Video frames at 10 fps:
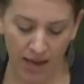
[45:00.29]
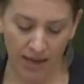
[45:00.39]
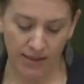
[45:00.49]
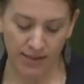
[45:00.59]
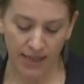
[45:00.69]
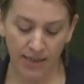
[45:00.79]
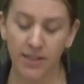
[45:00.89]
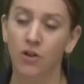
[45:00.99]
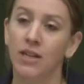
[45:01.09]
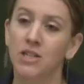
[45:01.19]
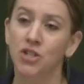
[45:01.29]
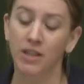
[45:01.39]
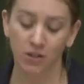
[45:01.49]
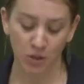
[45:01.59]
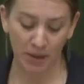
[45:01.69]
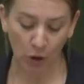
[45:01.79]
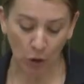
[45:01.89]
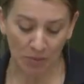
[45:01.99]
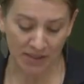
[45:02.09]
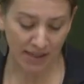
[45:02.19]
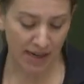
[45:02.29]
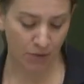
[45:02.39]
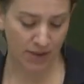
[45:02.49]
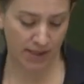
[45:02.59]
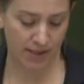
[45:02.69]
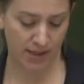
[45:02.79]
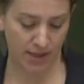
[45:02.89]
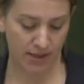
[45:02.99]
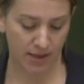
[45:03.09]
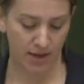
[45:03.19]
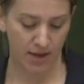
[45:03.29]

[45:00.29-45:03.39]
is seeds that are engineered to be herbicide resistant.